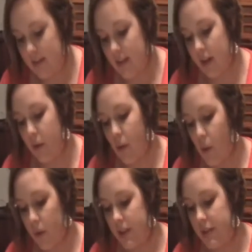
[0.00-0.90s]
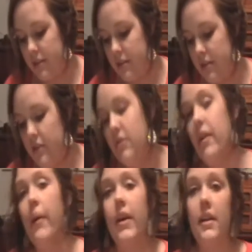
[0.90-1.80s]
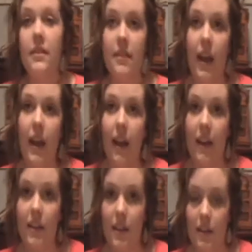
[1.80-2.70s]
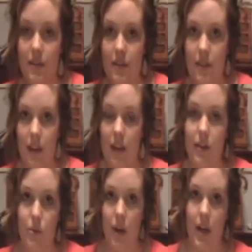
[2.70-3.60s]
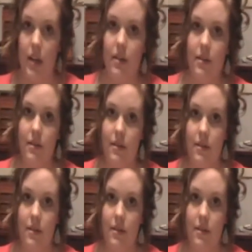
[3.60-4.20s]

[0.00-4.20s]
less like a horse. So now I can say that it's like a dragon.